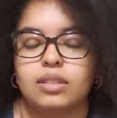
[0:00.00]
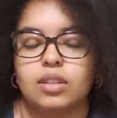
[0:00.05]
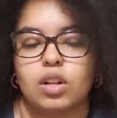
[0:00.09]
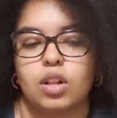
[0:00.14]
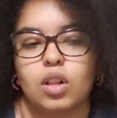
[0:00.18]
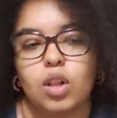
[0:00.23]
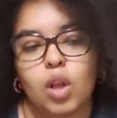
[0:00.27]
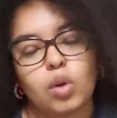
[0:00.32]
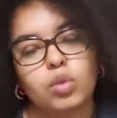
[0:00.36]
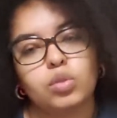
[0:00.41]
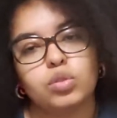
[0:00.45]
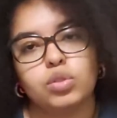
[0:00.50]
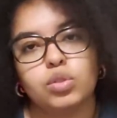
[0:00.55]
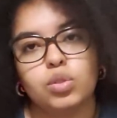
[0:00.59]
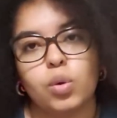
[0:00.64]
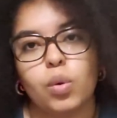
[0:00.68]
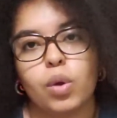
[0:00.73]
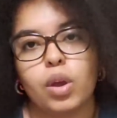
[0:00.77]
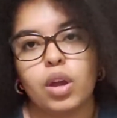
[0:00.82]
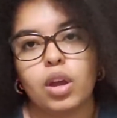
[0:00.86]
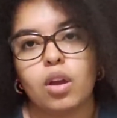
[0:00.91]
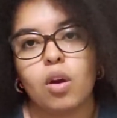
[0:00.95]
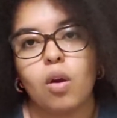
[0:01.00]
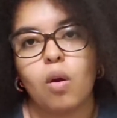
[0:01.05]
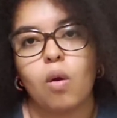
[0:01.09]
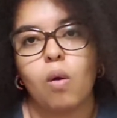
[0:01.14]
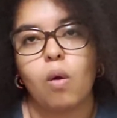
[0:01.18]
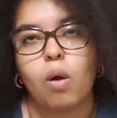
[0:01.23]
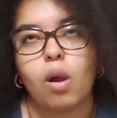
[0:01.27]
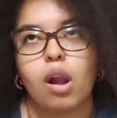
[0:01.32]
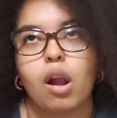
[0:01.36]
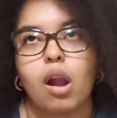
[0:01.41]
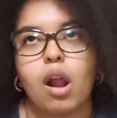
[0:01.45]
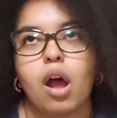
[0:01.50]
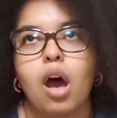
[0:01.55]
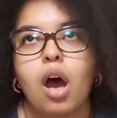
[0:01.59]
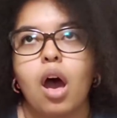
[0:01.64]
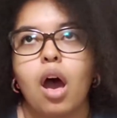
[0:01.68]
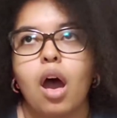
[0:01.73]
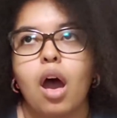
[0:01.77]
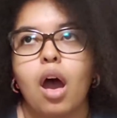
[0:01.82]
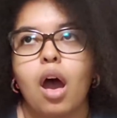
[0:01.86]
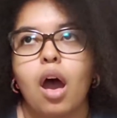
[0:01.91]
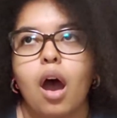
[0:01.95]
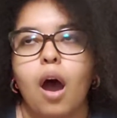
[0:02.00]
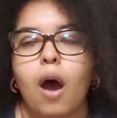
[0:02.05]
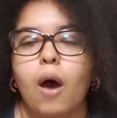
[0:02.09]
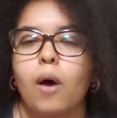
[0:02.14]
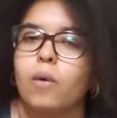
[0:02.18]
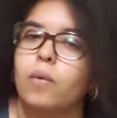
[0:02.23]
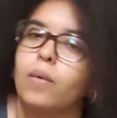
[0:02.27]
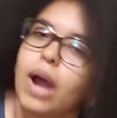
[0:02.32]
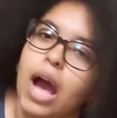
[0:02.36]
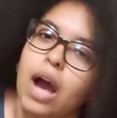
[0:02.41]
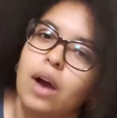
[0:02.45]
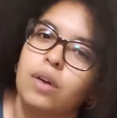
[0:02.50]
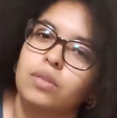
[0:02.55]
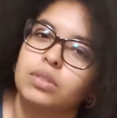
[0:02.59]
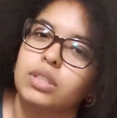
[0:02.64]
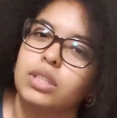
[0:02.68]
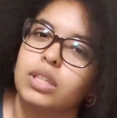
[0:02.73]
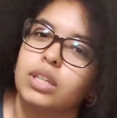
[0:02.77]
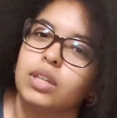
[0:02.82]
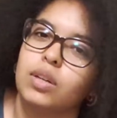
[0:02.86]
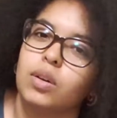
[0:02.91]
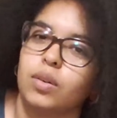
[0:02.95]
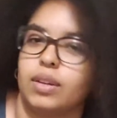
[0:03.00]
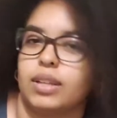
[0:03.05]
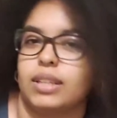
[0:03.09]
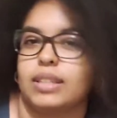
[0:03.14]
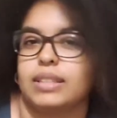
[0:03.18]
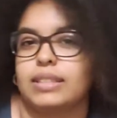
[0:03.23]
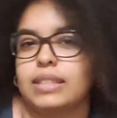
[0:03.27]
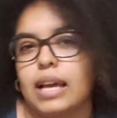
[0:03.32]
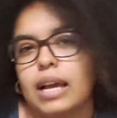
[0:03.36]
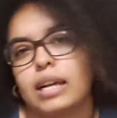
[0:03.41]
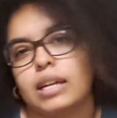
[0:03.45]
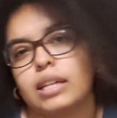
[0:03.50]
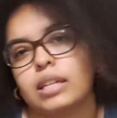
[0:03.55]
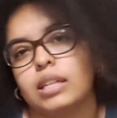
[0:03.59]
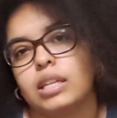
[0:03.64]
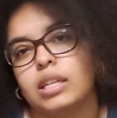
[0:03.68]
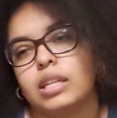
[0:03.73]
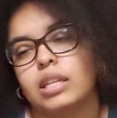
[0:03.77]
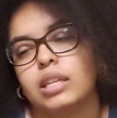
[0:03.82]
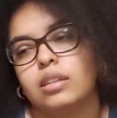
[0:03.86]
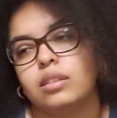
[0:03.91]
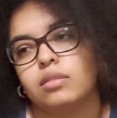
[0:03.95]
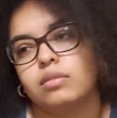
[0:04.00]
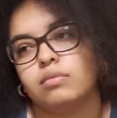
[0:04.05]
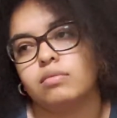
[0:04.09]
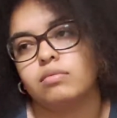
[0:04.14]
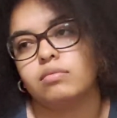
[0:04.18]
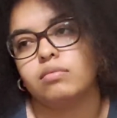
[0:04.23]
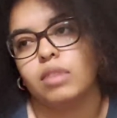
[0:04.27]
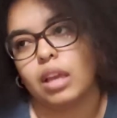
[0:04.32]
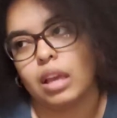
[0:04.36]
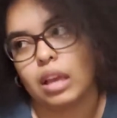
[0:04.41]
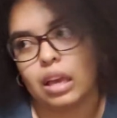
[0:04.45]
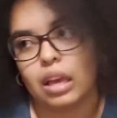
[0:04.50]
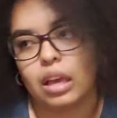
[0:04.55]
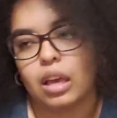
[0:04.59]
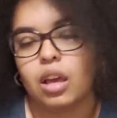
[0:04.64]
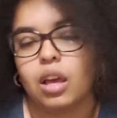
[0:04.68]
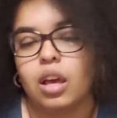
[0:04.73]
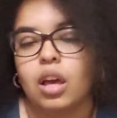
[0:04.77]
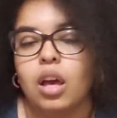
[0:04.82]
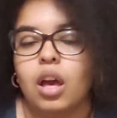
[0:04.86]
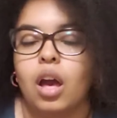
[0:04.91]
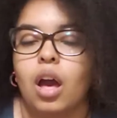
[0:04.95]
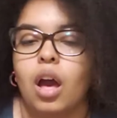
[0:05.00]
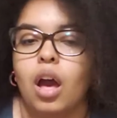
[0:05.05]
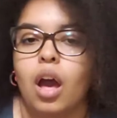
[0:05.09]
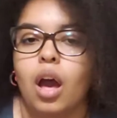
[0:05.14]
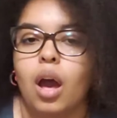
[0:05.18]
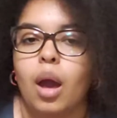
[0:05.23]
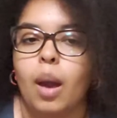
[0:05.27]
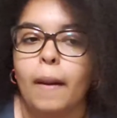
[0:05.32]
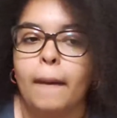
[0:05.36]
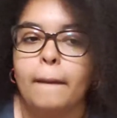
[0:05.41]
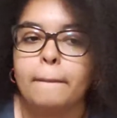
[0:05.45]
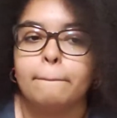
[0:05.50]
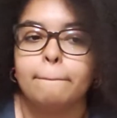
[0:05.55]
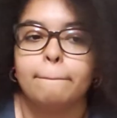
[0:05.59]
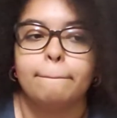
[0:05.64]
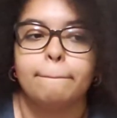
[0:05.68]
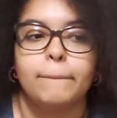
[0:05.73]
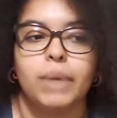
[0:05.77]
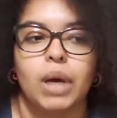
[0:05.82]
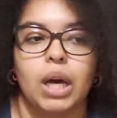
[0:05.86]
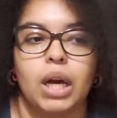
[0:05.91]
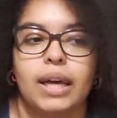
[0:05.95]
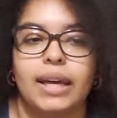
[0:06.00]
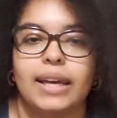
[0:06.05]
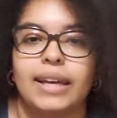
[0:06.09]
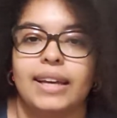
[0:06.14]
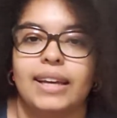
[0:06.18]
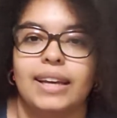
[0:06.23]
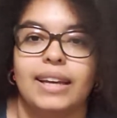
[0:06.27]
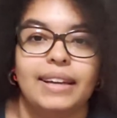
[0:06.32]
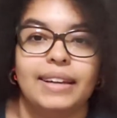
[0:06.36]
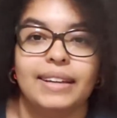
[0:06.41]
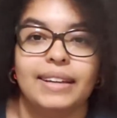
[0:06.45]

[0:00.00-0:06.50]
close to it or around it or exactly it, but